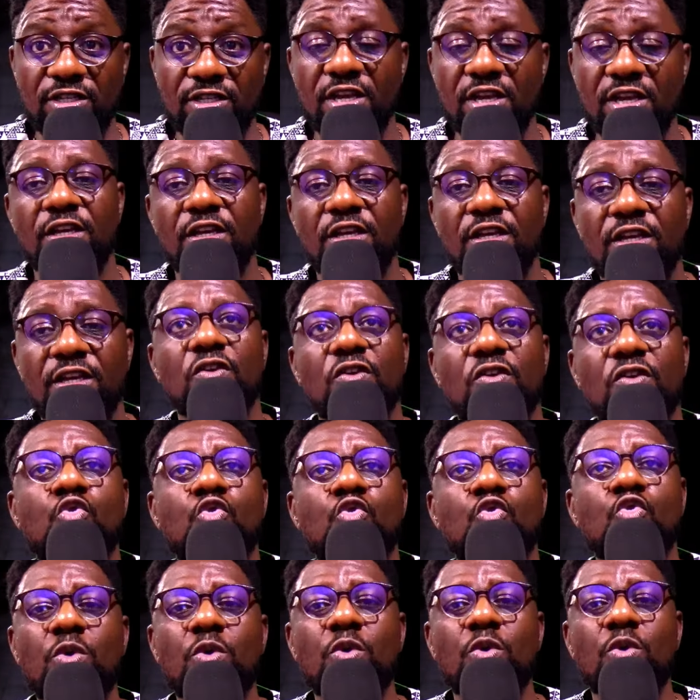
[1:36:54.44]
Google will try
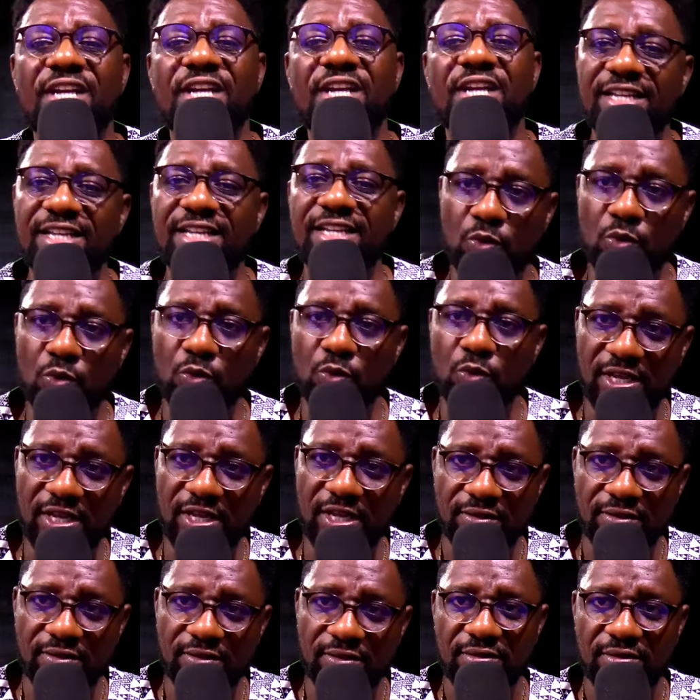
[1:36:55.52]
it out one day.
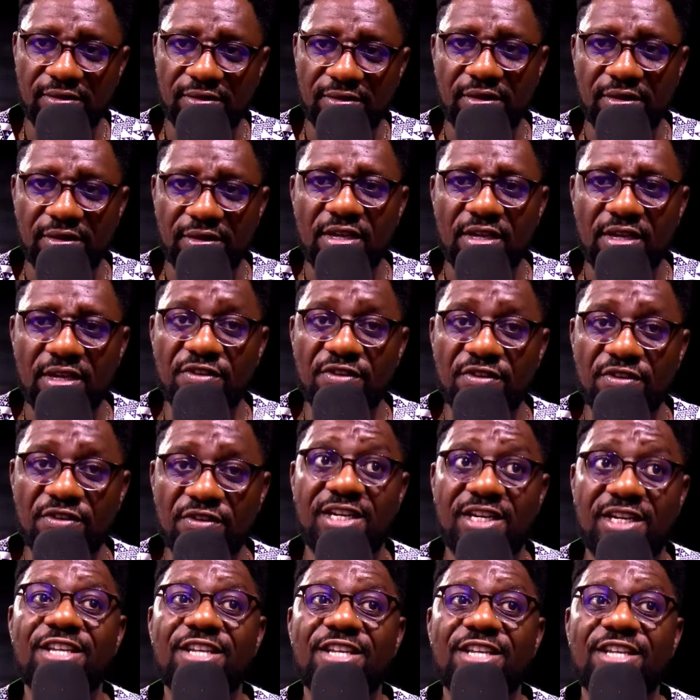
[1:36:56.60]
If it tries you
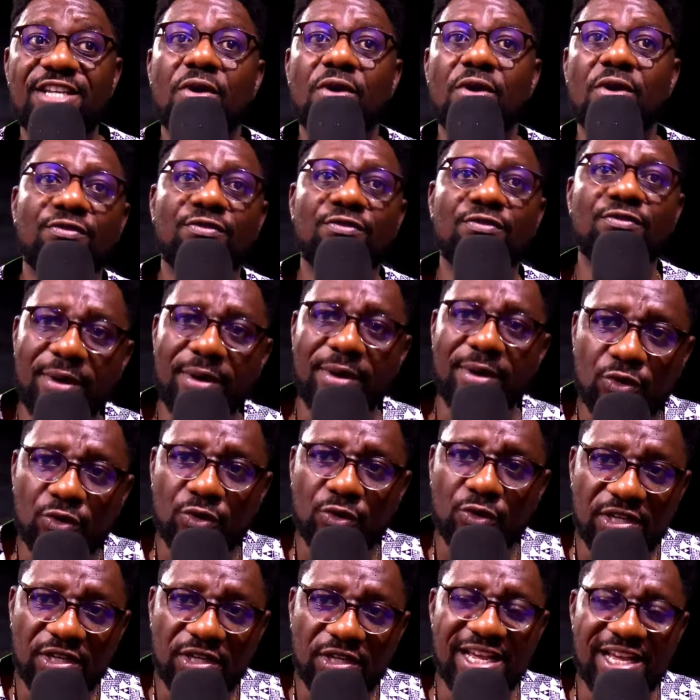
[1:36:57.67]
out for about 2-3 days, that's
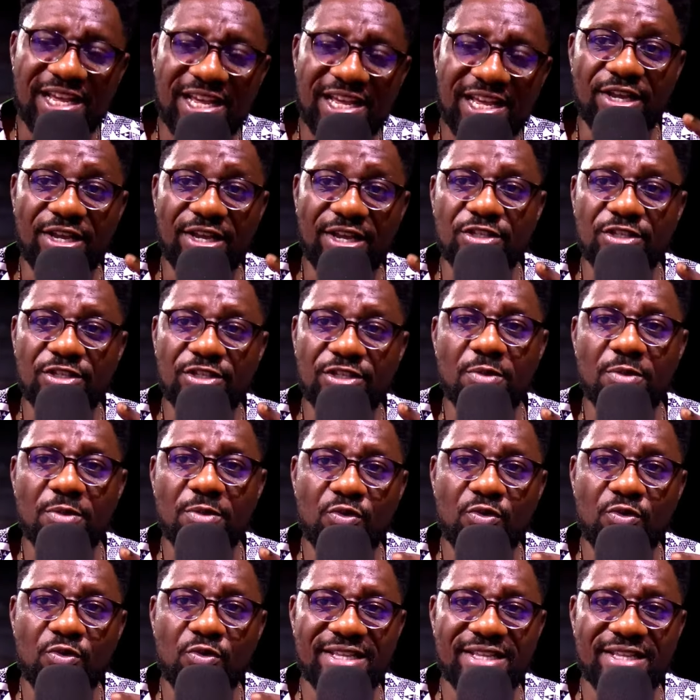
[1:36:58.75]
why you see some people who write
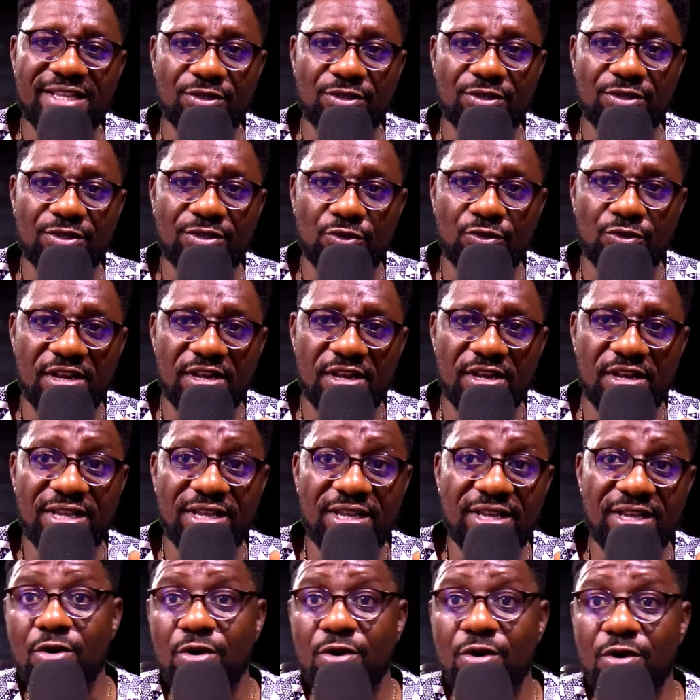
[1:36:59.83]
articles today, they'll say, oh, my
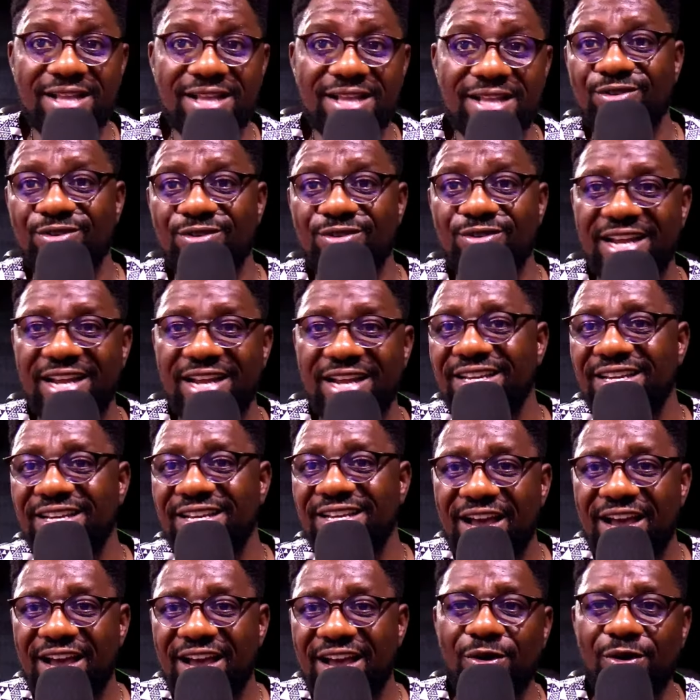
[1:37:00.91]
article ranked after 1
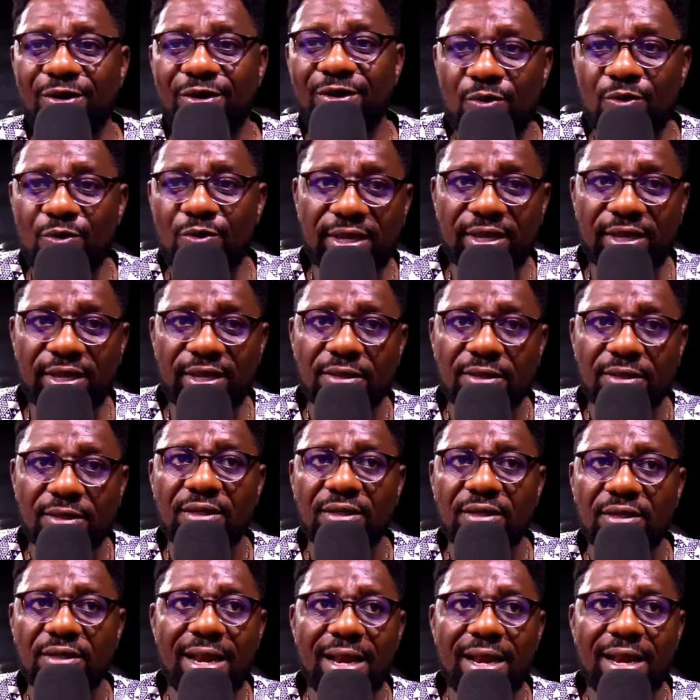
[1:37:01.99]
week, and then
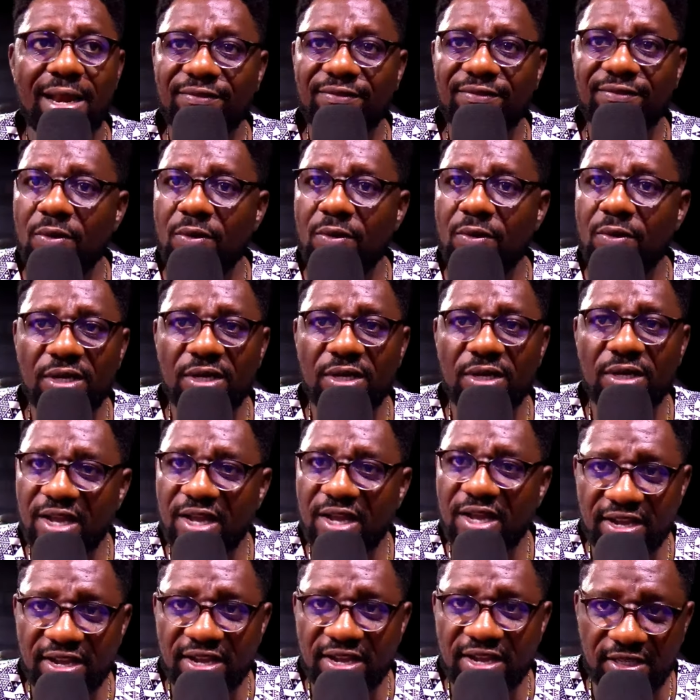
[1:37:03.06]
after 1 week they can't find it
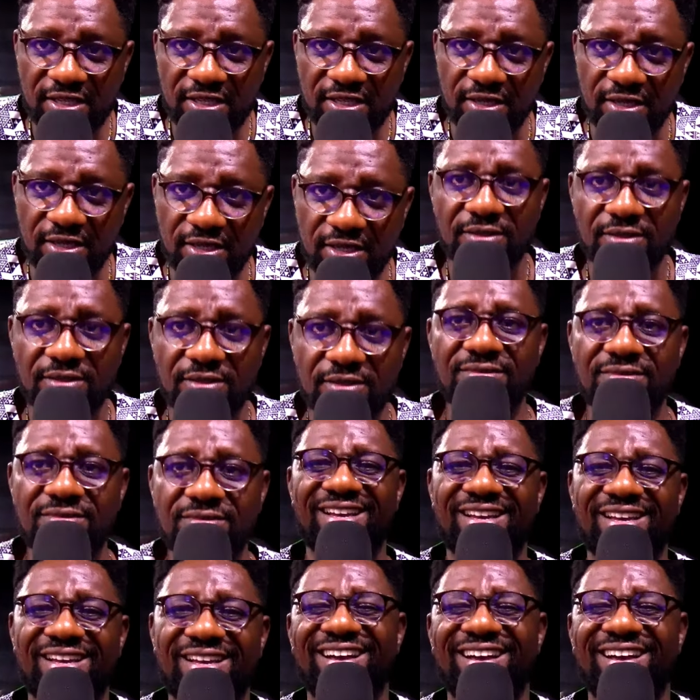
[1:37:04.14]
again.
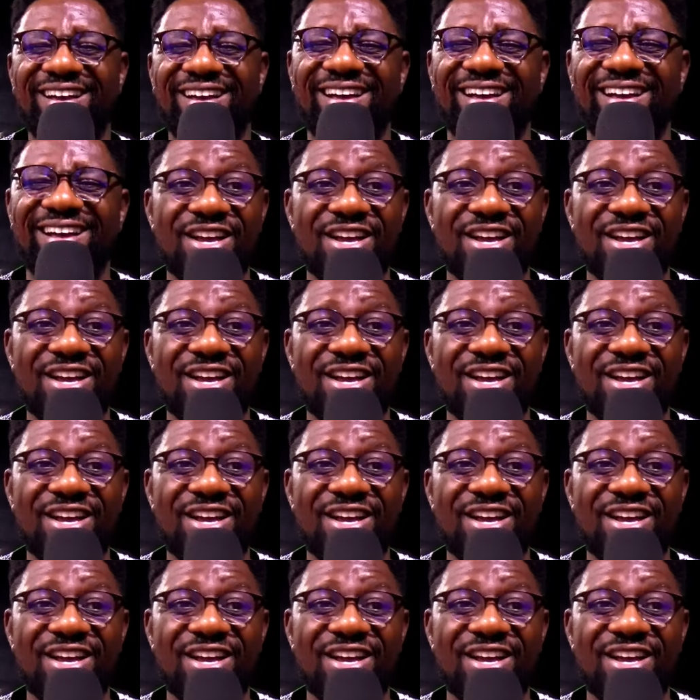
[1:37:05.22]
Because